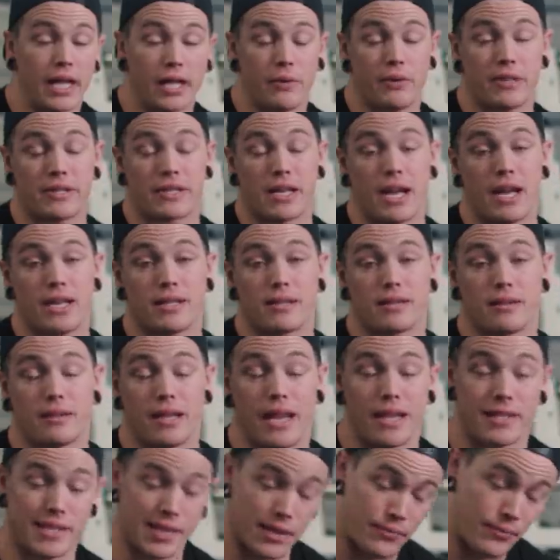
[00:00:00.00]
Anyways, guys,
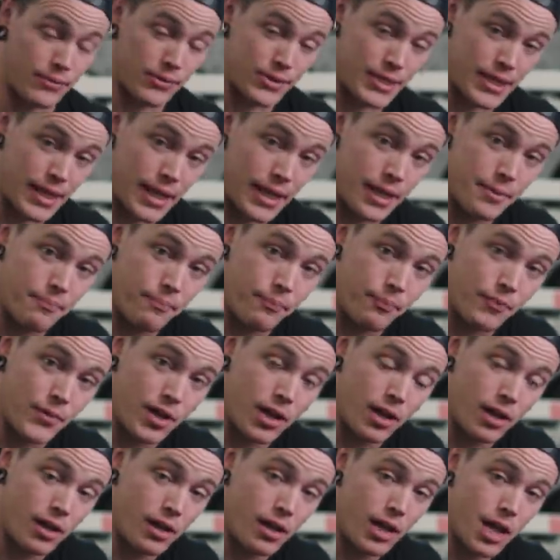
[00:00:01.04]
that's it for today.
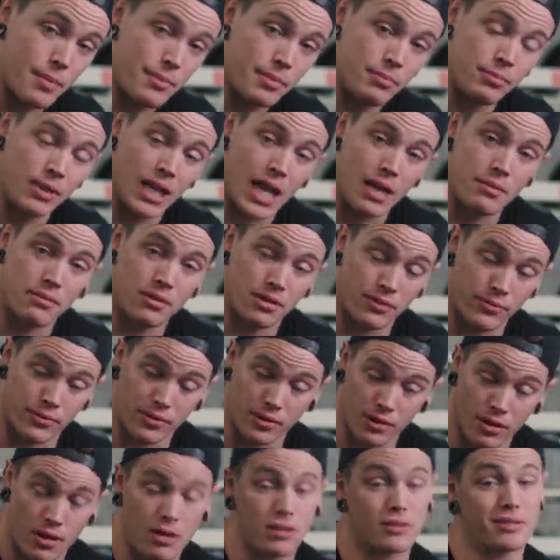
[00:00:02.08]
I've been blabbering
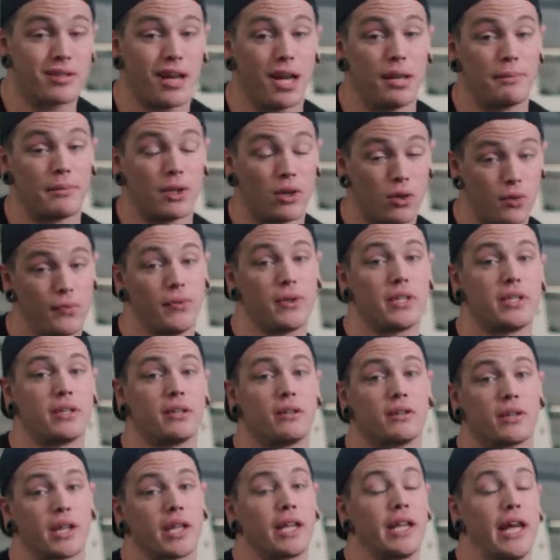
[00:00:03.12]
for a long time, and hopefully
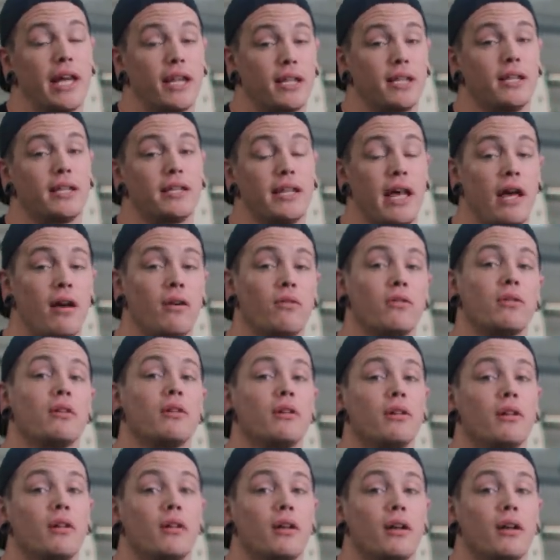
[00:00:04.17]
Dylan can edit it down.